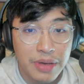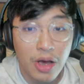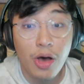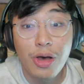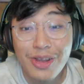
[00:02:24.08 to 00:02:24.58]

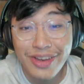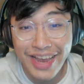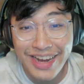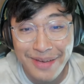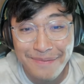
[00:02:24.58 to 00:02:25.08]
Oh, look
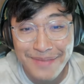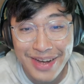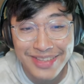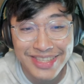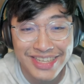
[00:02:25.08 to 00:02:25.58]
at that
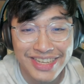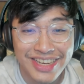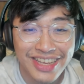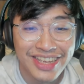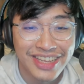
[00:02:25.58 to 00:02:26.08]

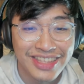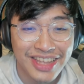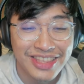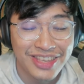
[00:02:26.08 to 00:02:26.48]
mountain. The